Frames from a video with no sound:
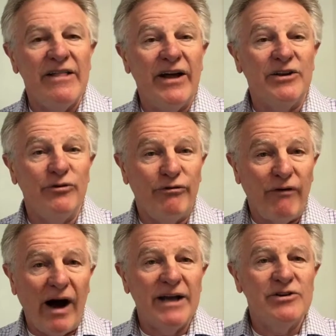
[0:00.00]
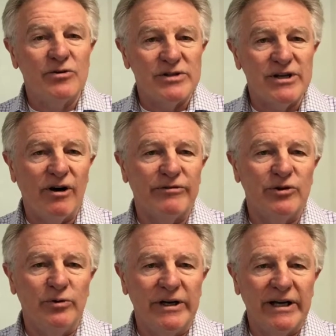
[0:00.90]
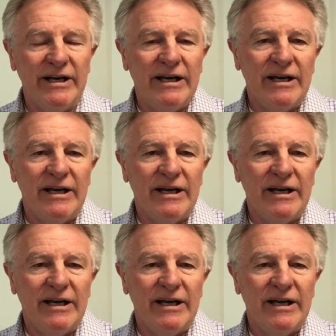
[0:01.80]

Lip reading: that you find yourself doing